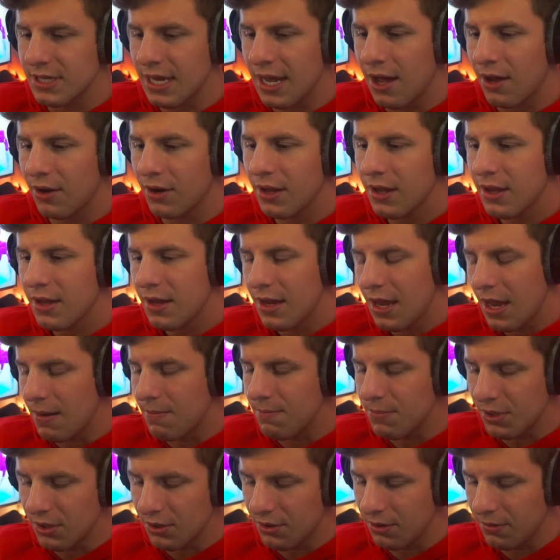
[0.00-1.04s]
out and
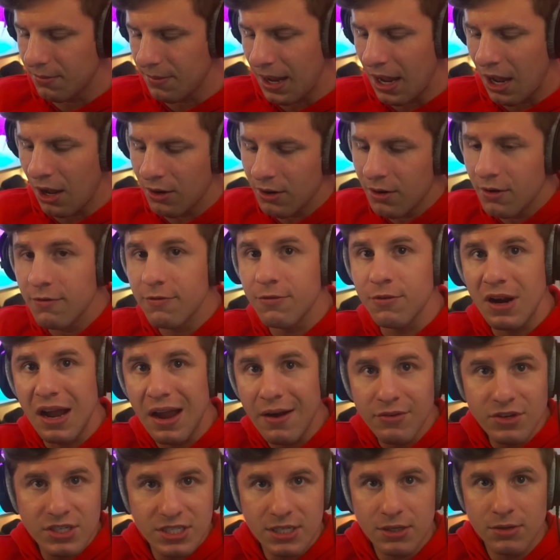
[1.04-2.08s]
build them out for
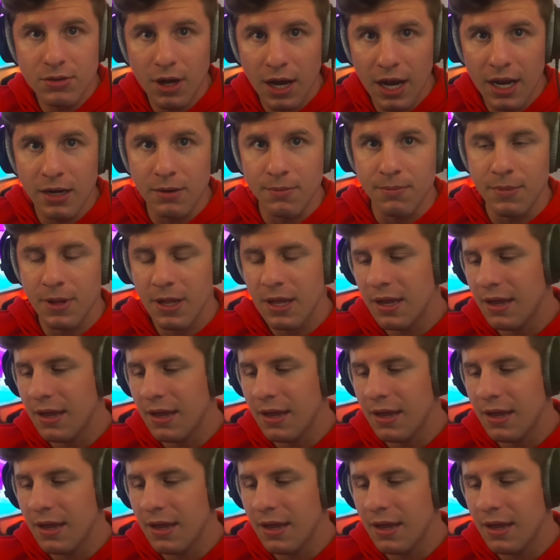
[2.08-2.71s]
every single item.